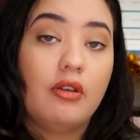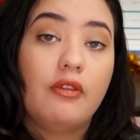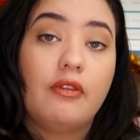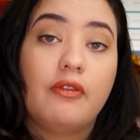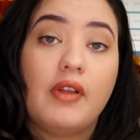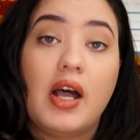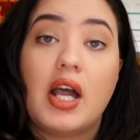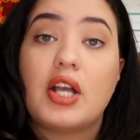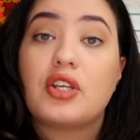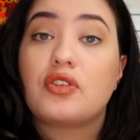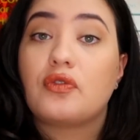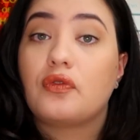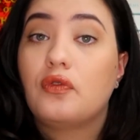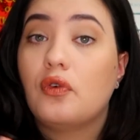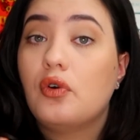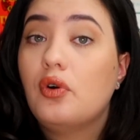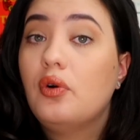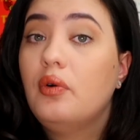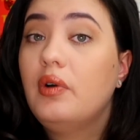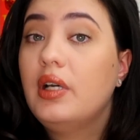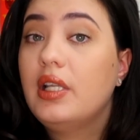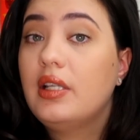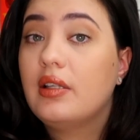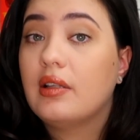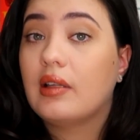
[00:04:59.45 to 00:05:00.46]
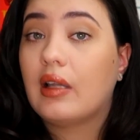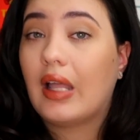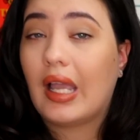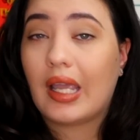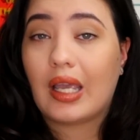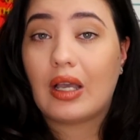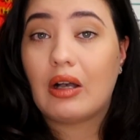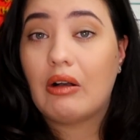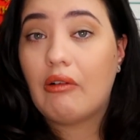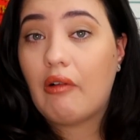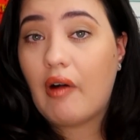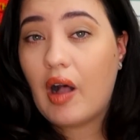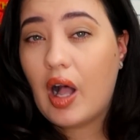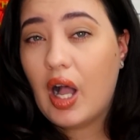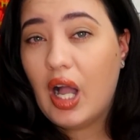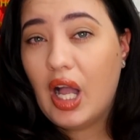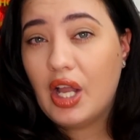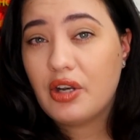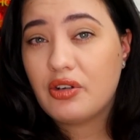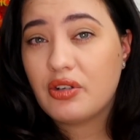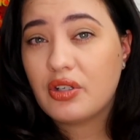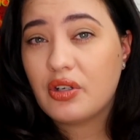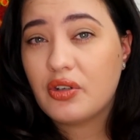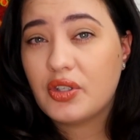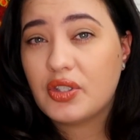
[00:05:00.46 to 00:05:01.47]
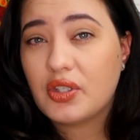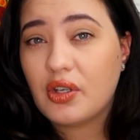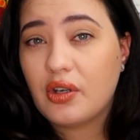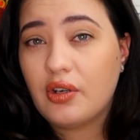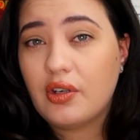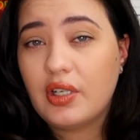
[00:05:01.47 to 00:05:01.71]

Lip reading: Flash forward like 100 or so